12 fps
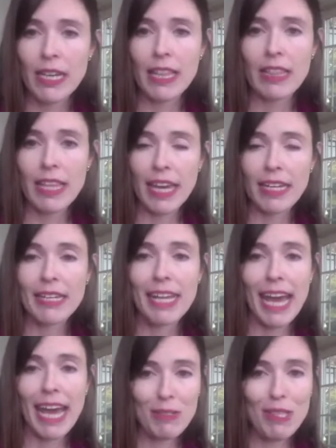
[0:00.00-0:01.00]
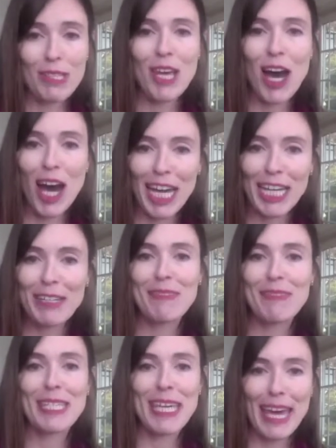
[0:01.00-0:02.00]
then now is the
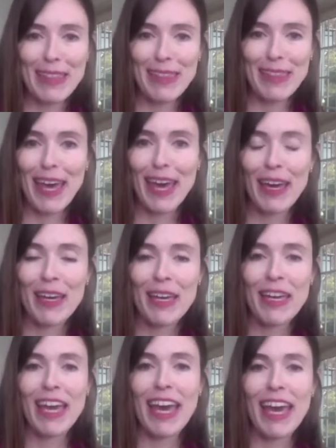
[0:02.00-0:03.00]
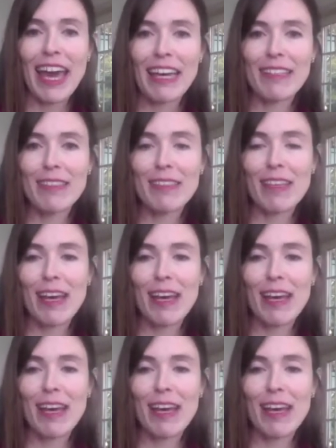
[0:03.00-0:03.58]
time to get there and